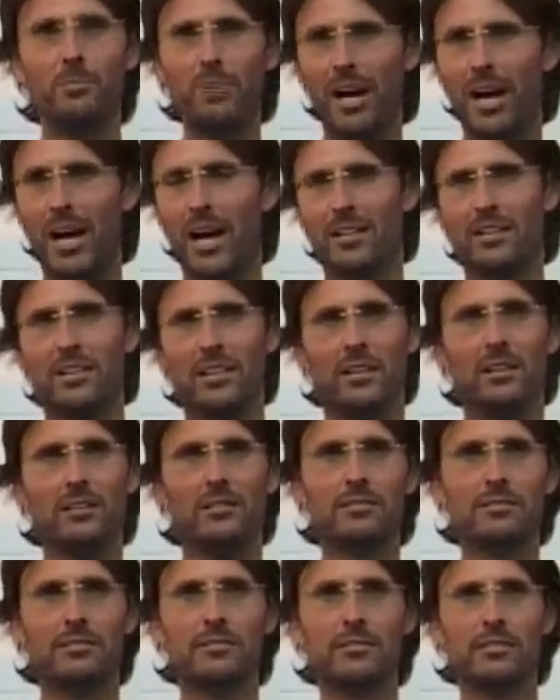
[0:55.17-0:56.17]
partner.
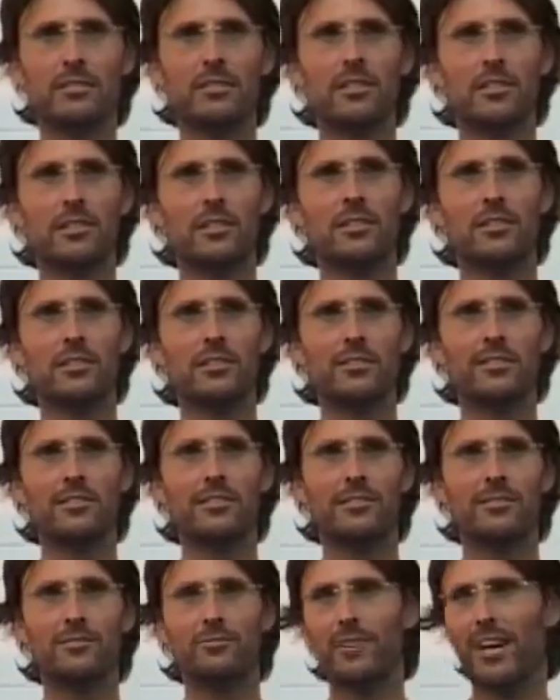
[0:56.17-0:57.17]

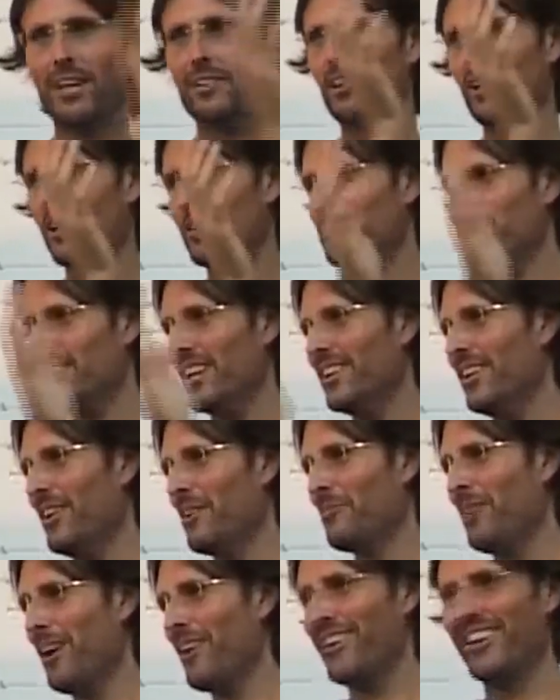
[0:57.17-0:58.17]
In fact, I would say
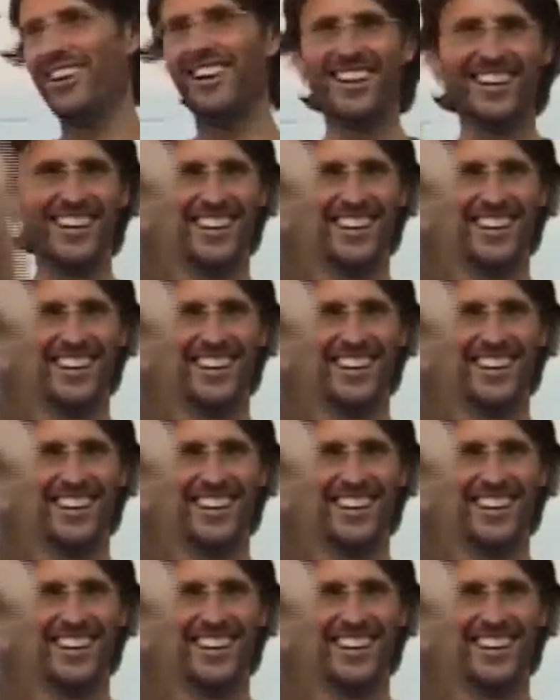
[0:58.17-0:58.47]
don't worry